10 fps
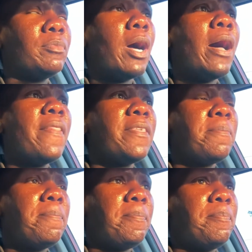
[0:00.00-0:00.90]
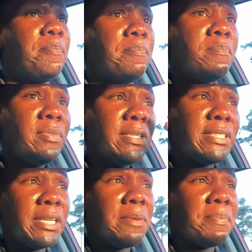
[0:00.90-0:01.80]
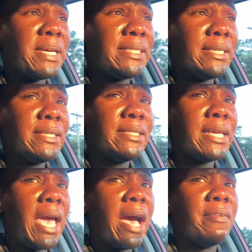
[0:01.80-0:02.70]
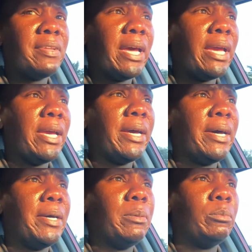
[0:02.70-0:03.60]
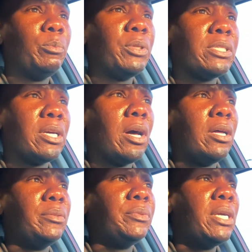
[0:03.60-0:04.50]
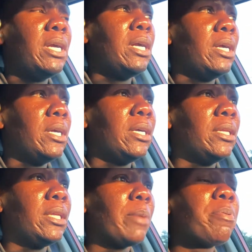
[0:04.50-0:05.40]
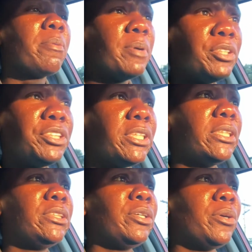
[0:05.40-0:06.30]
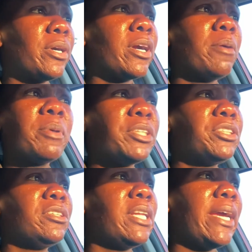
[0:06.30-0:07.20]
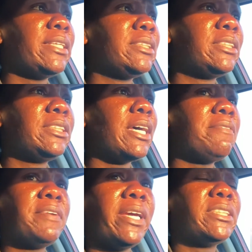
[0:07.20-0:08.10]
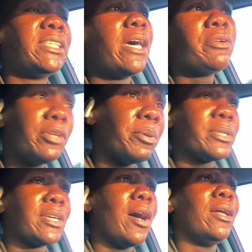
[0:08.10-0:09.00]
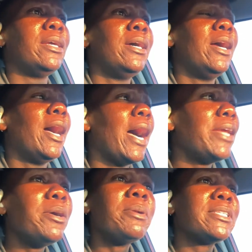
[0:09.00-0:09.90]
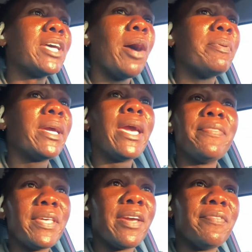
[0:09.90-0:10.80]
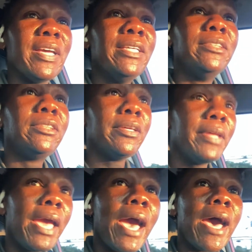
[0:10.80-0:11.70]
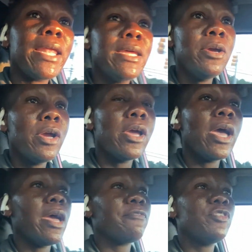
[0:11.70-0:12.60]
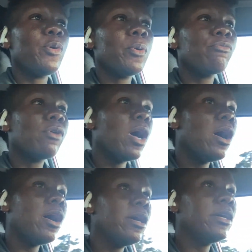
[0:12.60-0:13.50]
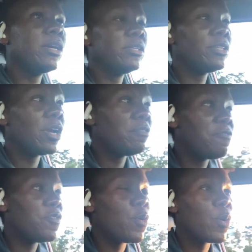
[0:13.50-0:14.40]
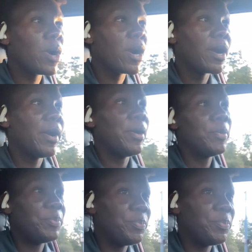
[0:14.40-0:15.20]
on the city buses, they have like, um, what is it called? Like promotions or commercial like stuff-ish. I don't know what it's called. I know what it's called, but I can't think of it. So they had, if you were wrong for, um,